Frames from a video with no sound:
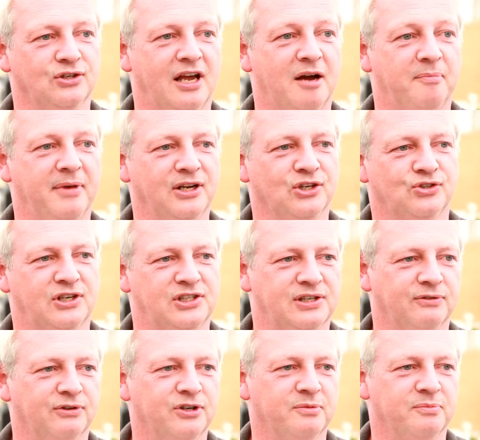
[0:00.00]
our main
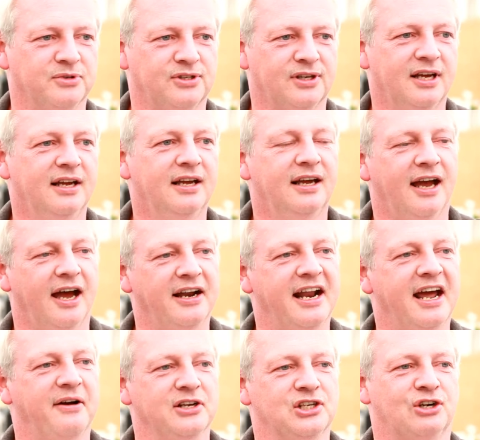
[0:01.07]
dressing rooms, and
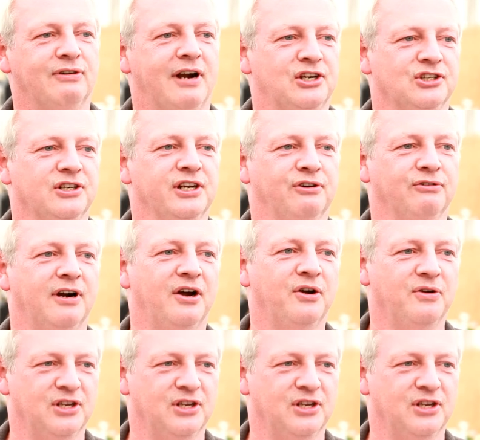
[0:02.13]
now it's gradually grown.